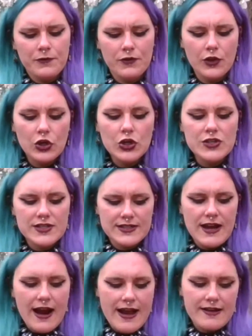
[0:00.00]
the goodness
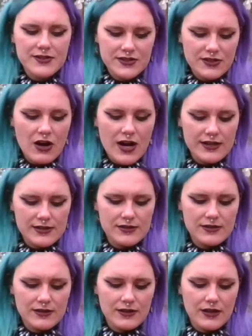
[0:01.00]
that I have sought
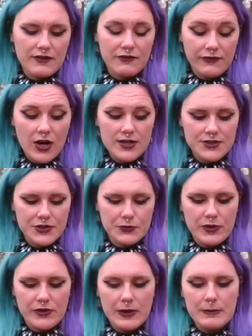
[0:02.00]
and fostered
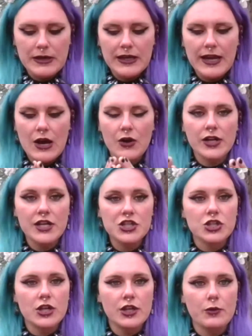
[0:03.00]
within me, how can I
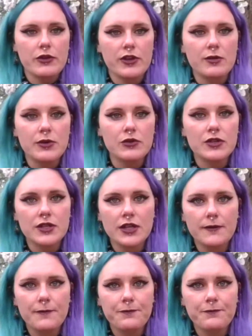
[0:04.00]
share that with community?